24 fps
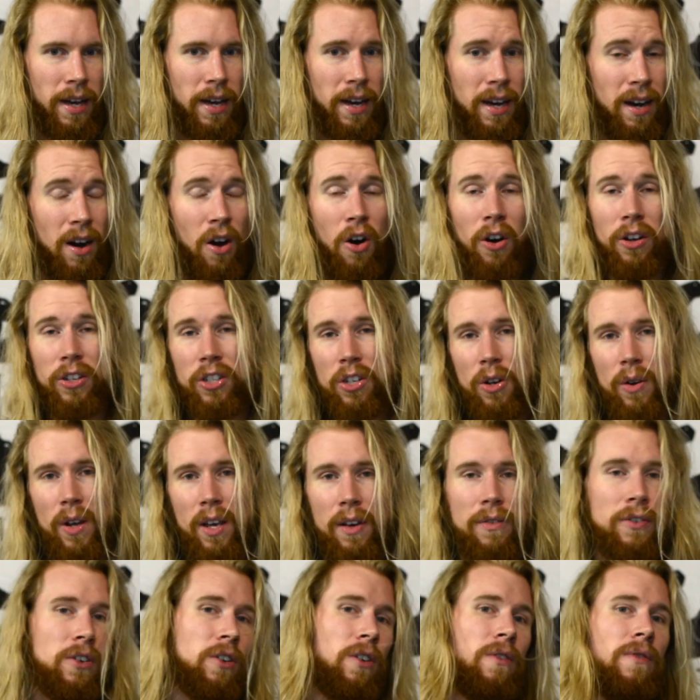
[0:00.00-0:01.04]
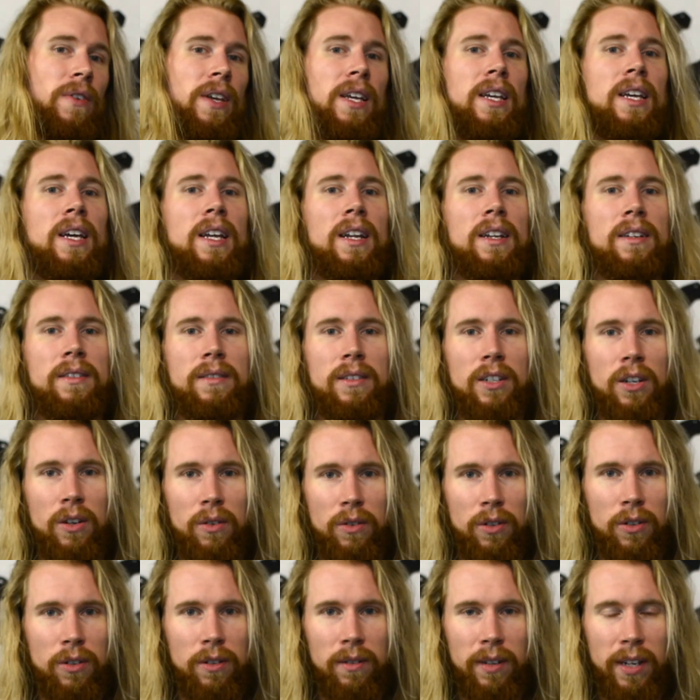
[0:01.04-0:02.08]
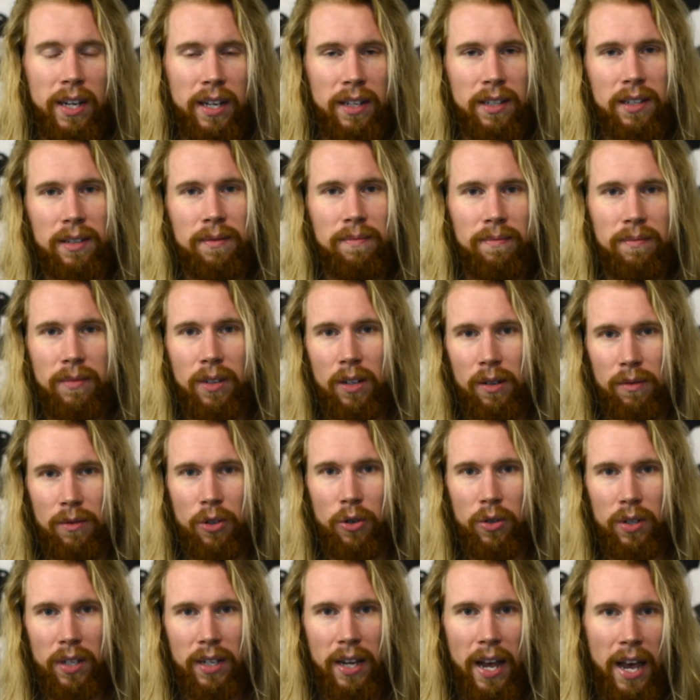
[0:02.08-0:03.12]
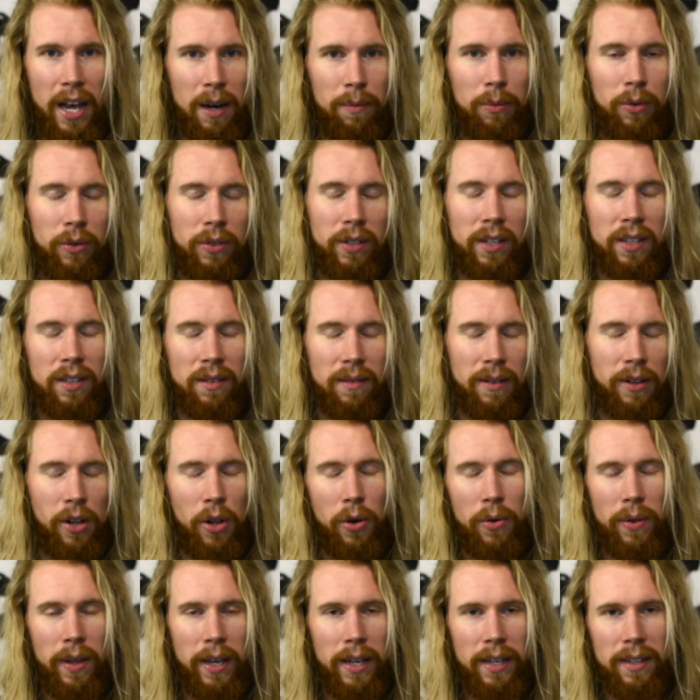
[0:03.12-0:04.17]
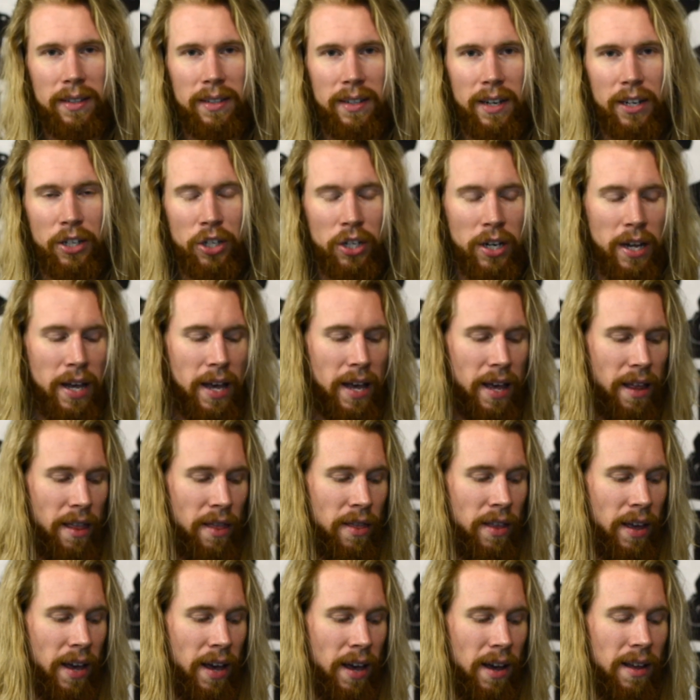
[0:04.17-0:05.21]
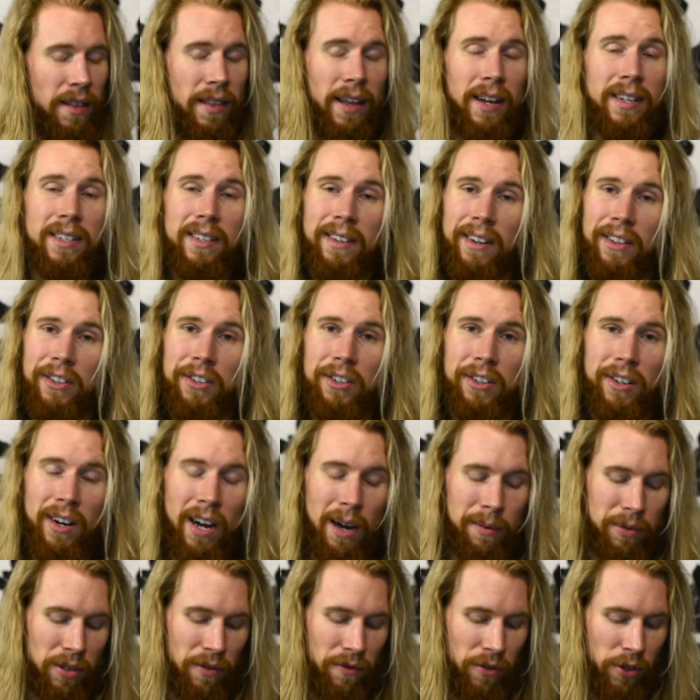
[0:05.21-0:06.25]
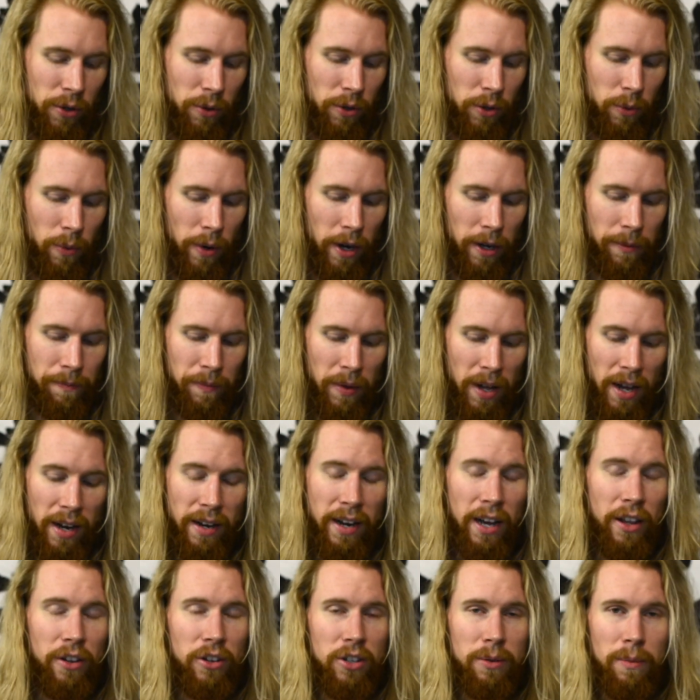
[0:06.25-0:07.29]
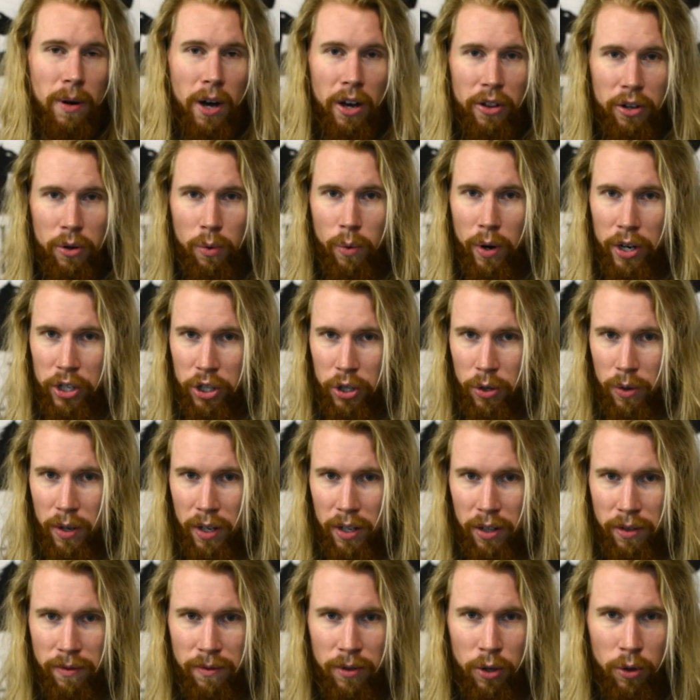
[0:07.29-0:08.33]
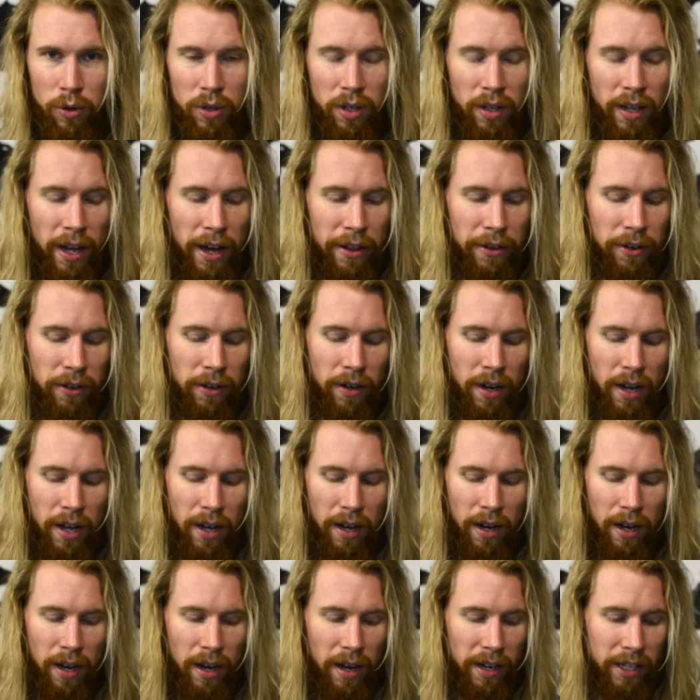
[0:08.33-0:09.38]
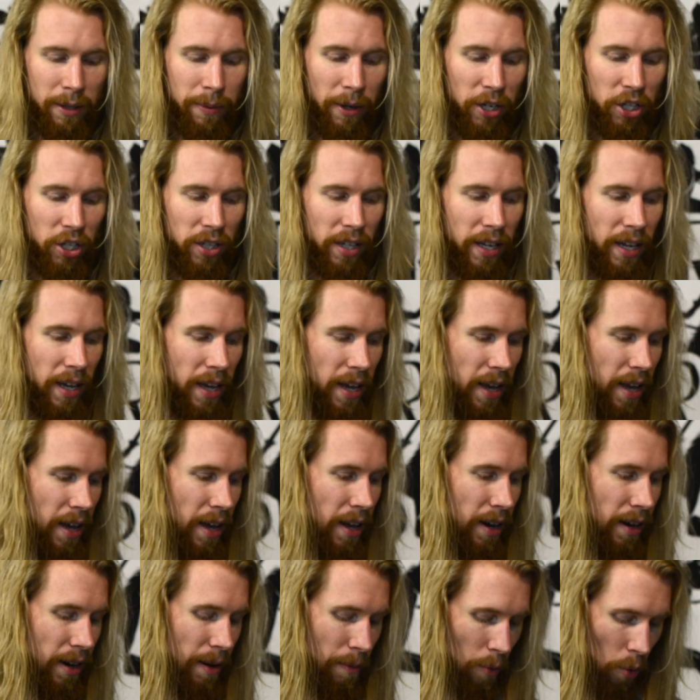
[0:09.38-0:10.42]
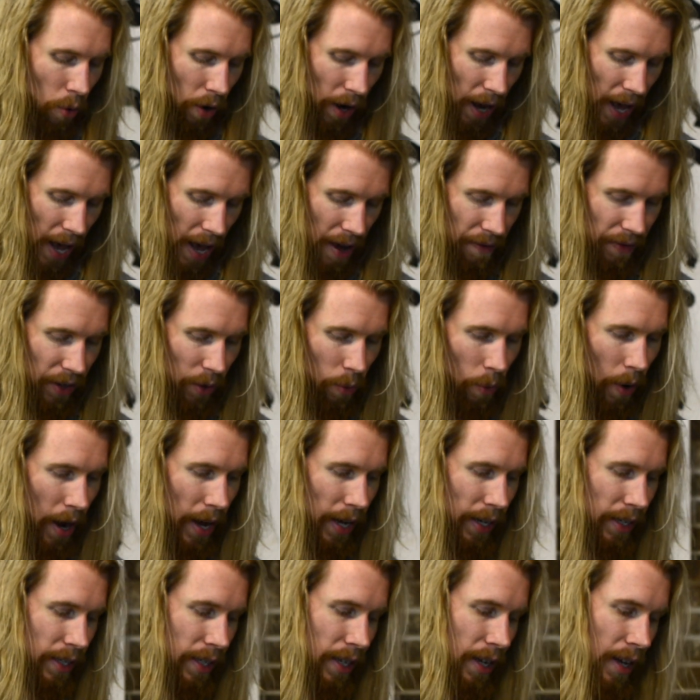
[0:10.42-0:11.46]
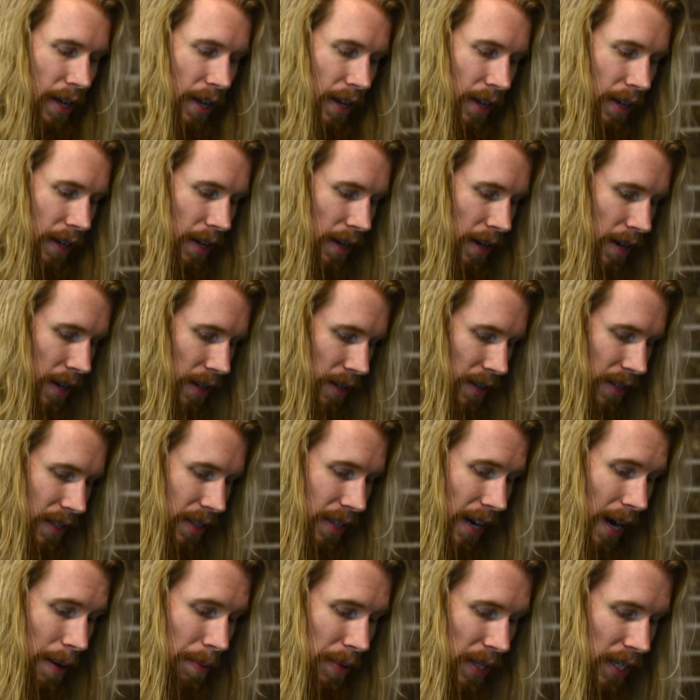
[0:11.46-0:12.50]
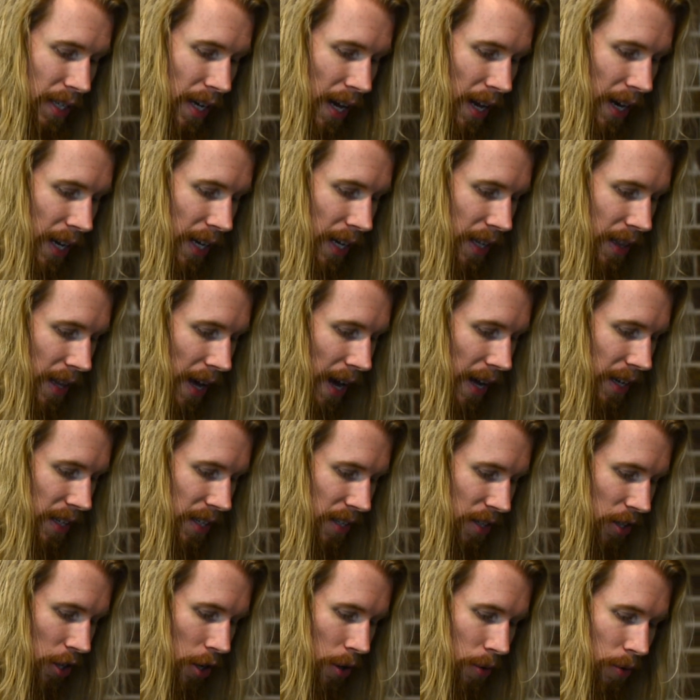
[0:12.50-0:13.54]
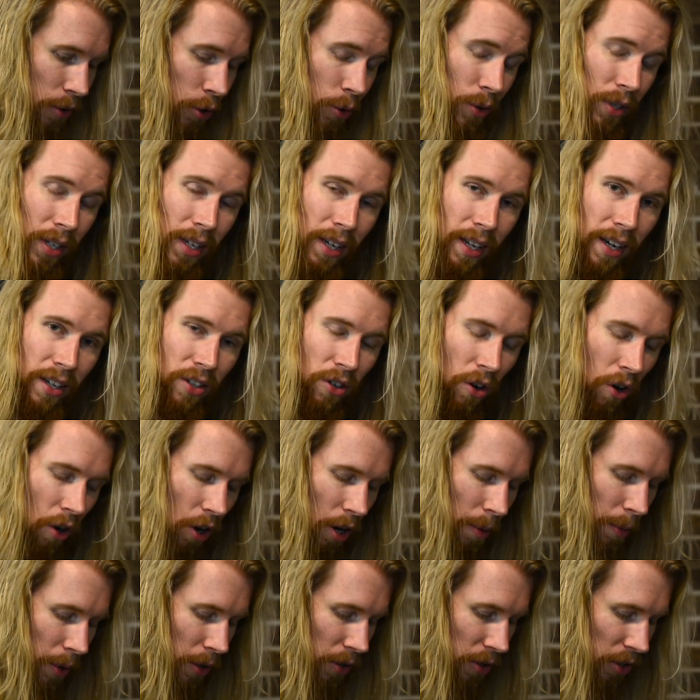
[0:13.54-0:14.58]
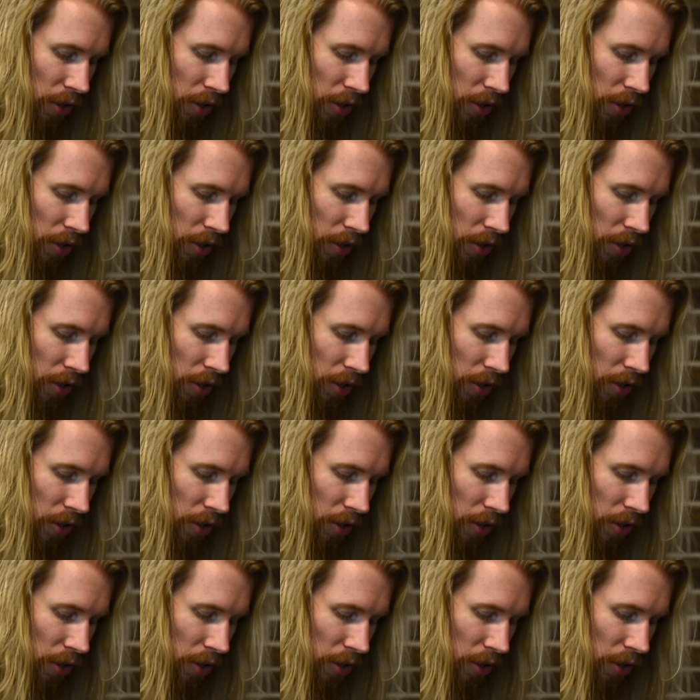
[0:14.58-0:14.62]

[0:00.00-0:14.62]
Also, if you're a vegan and you're against using animals as clothing and such, then that's another good option for you as well. Now, there's some other ways you can use leather, especially in a more heavyweight type setting, and that's using it as armor.